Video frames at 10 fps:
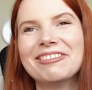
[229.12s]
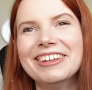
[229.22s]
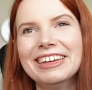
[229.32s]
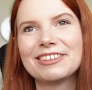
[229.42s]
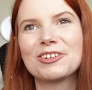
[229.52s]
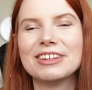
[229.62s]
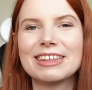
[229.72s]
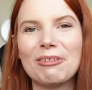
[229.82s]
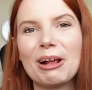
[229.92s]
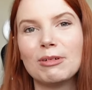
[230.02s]
It's going to
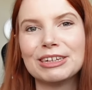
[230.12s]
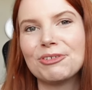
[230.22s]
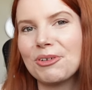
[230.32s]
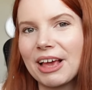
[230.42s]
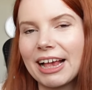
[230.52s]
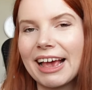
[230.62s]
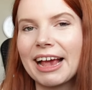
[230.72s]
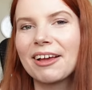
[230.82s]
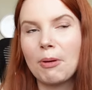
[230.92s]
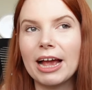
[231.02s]
sound like wishful
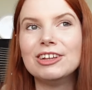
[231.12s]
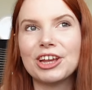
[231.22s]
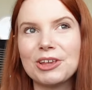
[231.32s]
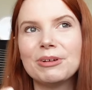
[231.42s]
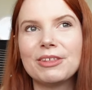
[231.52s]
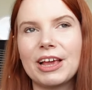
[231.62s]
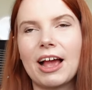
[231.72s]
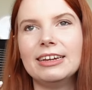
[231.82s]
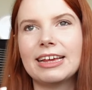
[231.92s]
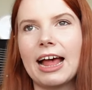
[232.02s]
thinking, but I genuinely think
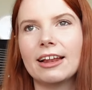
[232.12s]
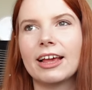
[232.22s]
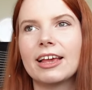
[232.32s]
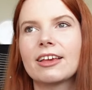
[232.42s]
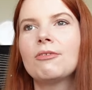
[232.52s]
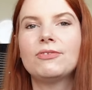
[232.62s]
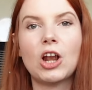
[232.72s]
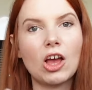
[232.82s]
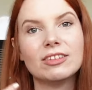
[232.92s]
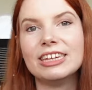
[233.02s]
I'd get like
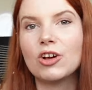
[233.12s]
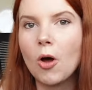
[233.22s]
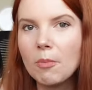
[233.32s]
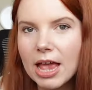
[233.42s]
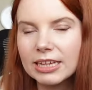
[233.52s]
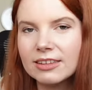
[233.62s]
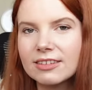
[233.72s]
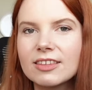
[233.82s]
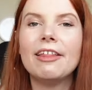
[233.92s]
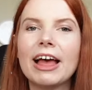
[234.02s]
flirty
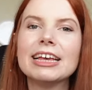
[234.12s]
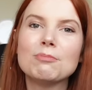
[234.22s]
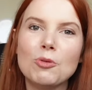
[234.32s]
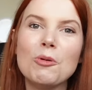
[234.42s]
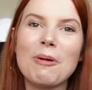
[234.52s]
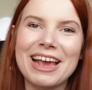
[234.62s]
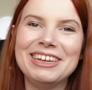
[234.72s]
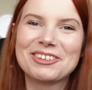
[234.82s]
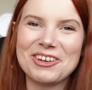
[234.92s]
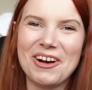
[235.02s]
comments, and that is more
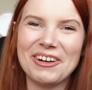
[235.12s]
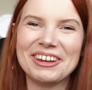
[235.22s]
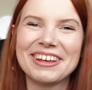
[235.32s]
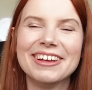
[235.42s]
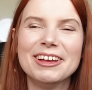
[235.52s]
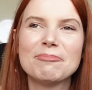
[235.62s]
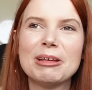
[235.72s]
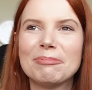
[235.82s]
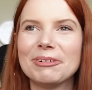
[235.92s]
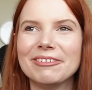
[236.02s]
based on
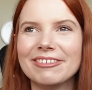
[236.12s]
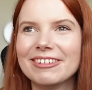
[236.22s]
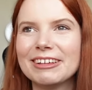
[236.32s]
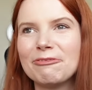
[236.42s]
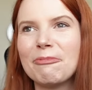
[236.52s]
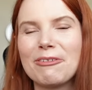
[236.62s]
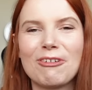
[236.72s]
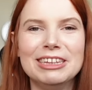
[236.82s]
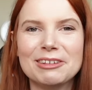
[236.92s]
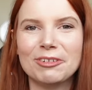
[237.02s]
people. If my
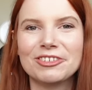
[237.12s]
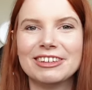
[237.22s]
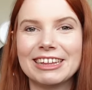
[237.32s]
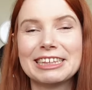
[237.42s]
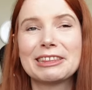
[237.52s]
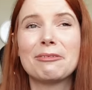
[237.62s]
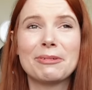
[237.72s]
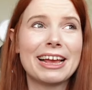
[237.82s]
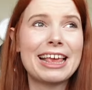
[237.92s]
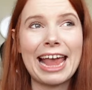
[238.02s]
friends are watching this, they'll
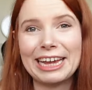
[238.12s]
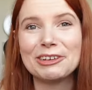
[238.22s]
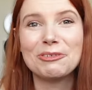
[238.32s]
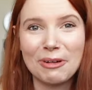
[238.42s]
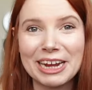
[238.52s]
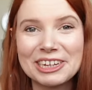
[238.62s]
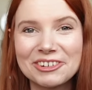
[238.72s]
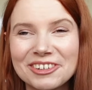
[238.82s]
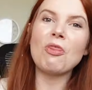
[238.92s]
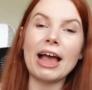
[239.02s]
be like, Katie,
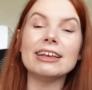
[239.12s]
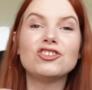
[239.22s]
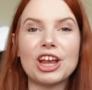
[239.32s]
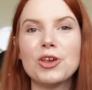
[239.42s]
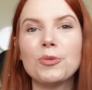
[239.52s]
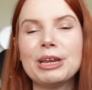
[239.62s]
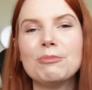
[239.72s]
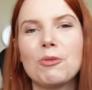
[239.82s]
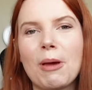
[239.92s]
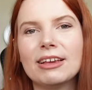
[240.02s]
wish. That is genuinely
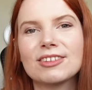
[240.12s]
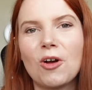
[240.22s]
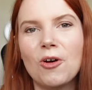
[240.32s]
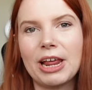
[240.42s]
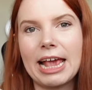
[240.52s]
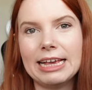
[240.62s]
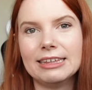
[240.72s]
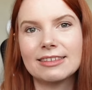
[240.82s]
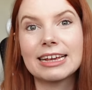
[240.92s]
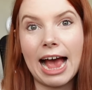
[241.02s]
more based on
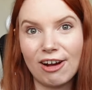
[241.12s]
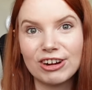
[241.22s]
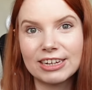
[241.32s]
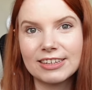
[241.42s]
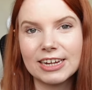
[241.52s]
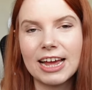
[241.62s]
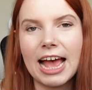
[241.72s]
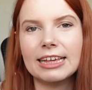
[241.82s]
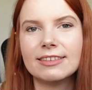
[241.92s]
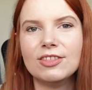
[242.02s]
his character,
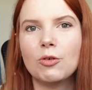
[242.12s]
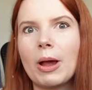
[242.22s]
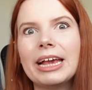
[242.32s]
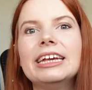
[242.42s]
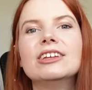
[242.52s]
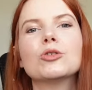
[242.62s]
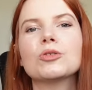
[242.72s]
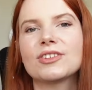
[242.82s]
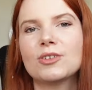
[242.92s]
as in the way he talks